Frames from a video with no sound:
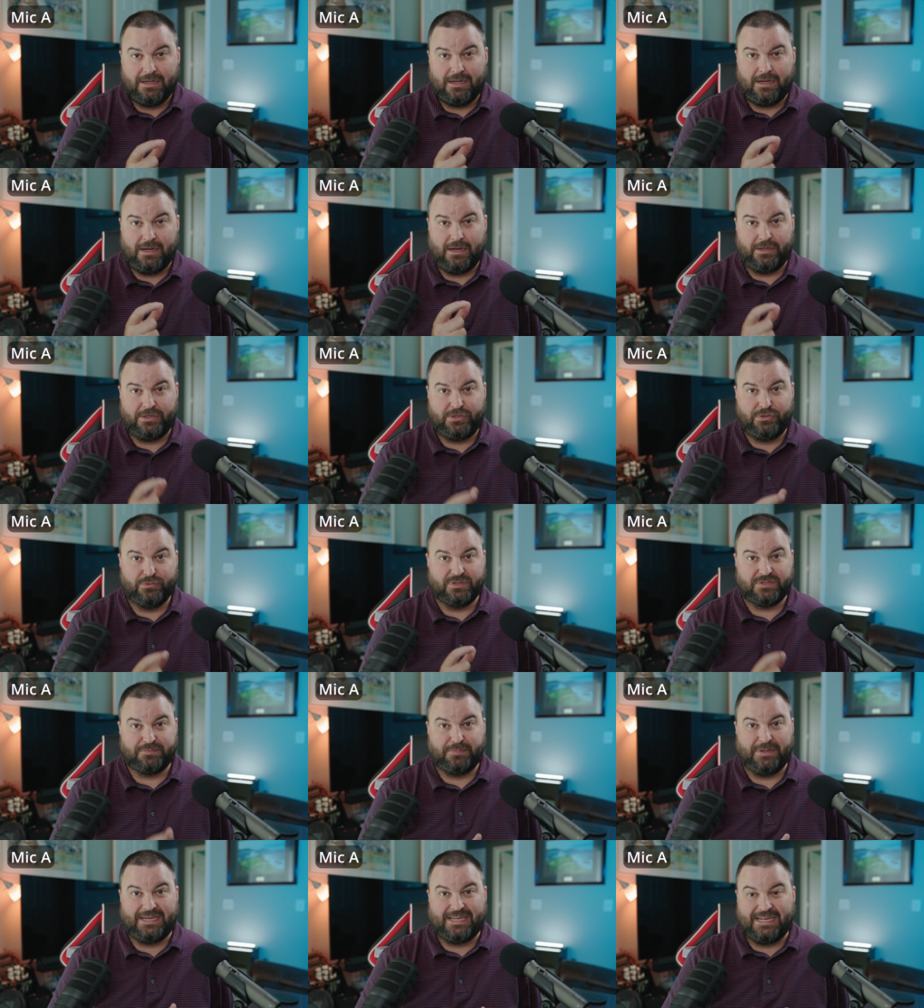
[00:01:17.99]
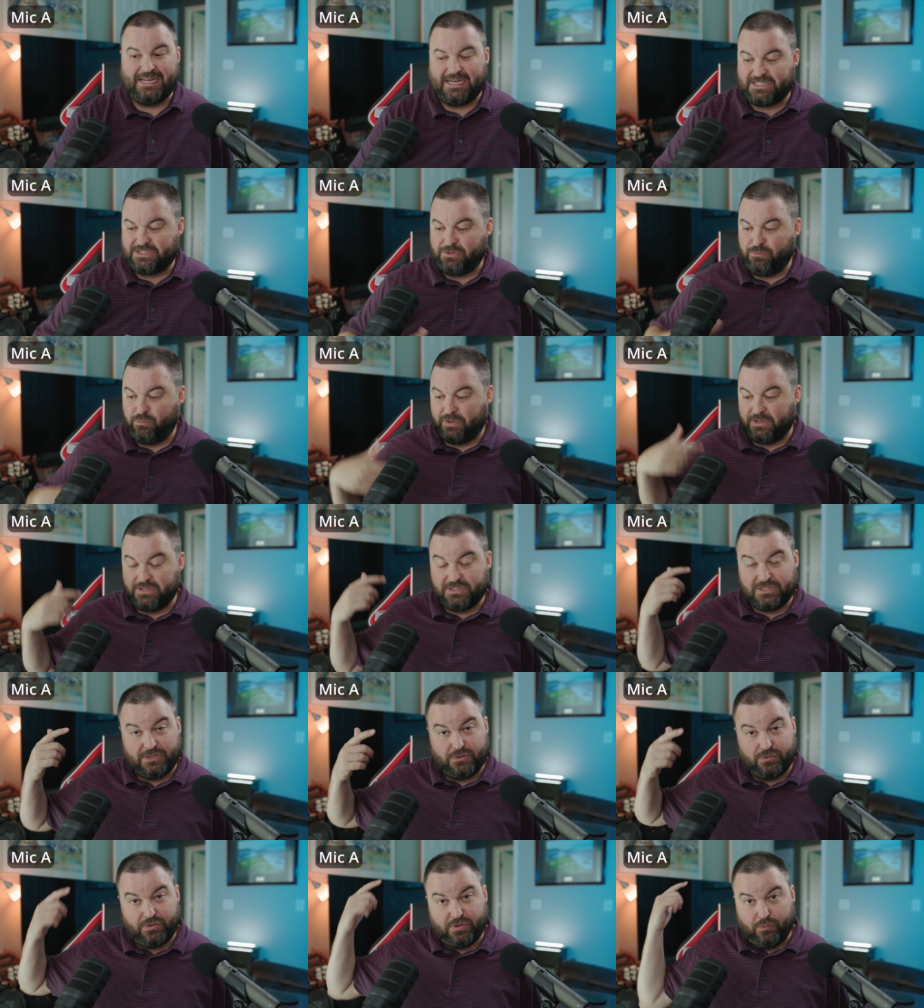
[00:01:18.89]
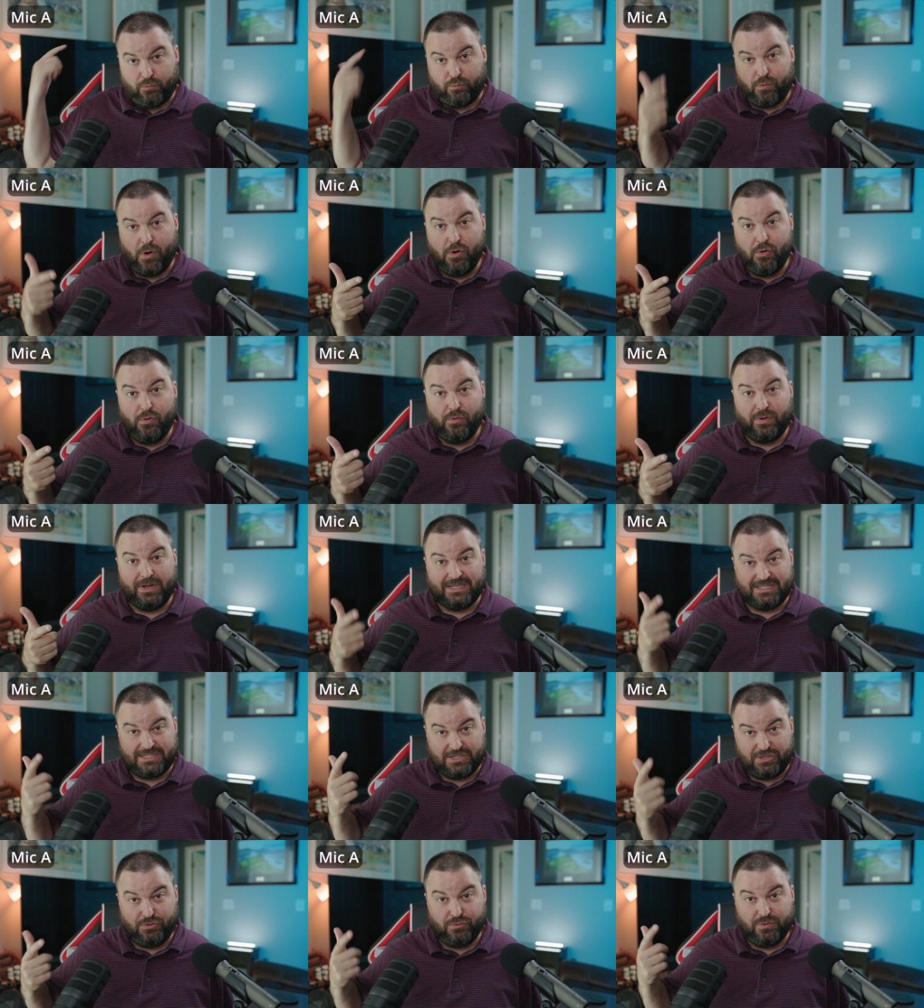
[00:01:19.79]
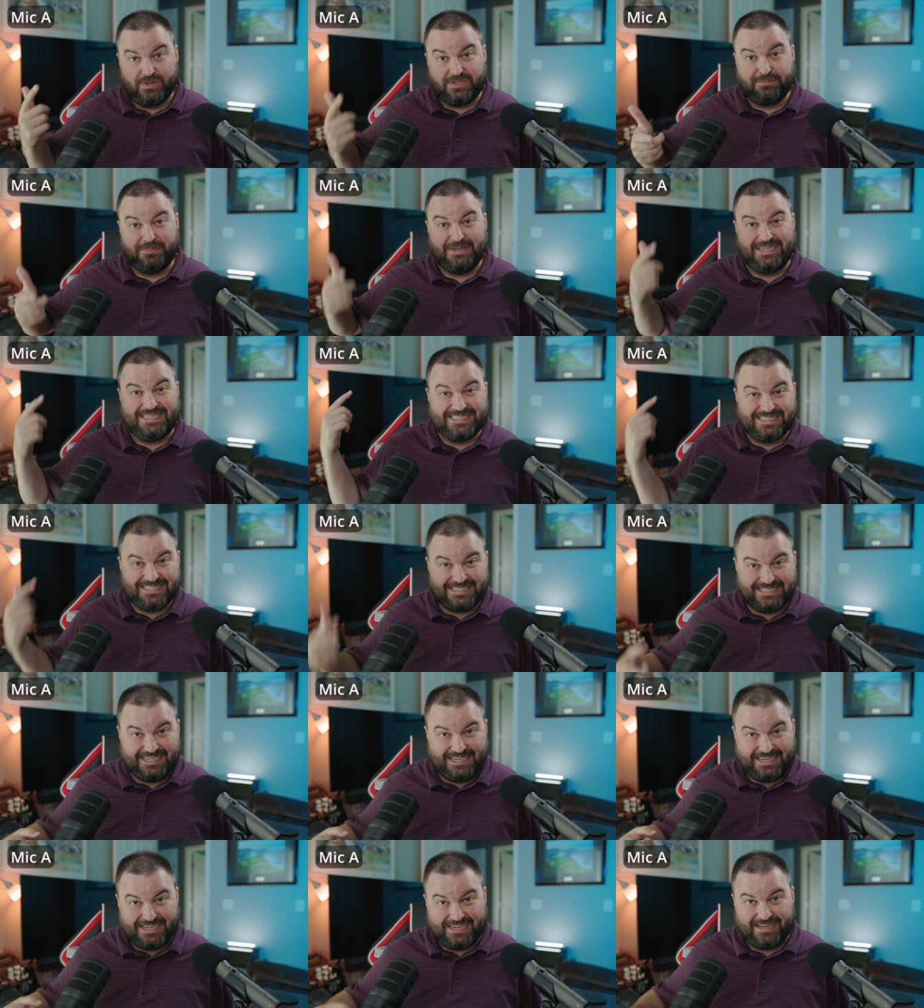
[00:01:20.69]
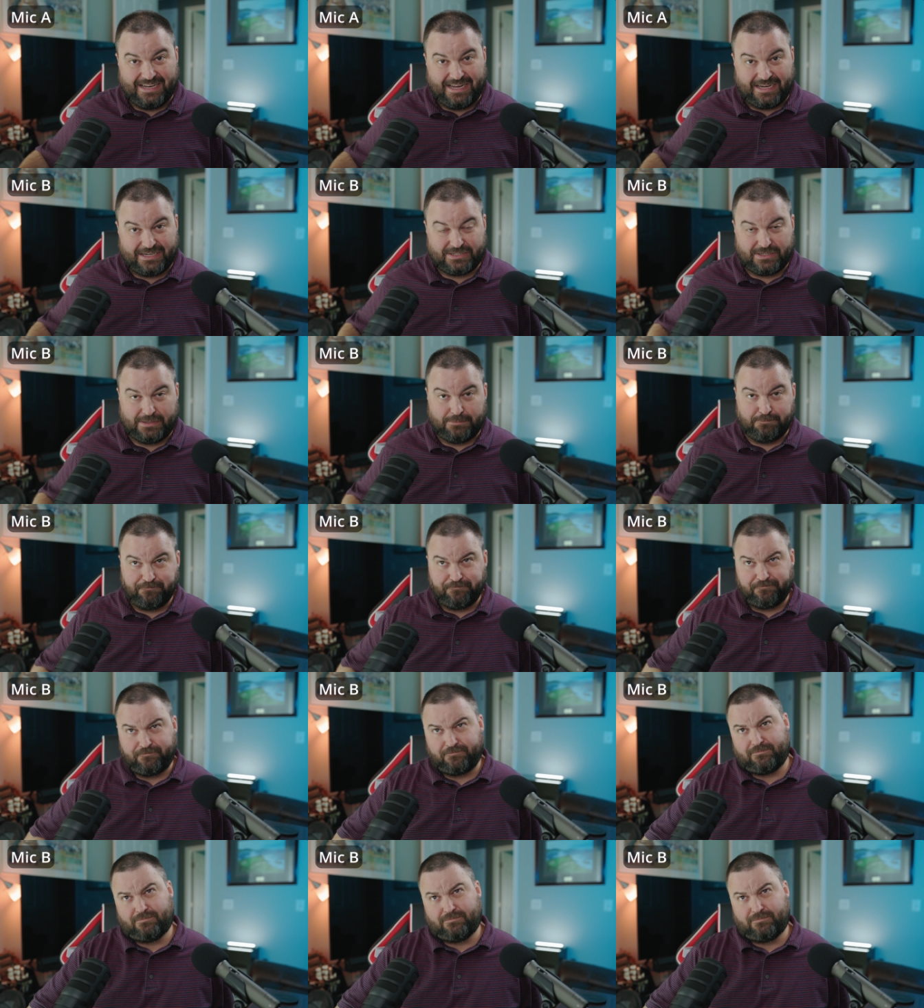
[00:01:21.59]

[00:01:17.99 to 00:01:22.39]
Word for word: uh, USB connection, whereas the Rode is a USB C connection.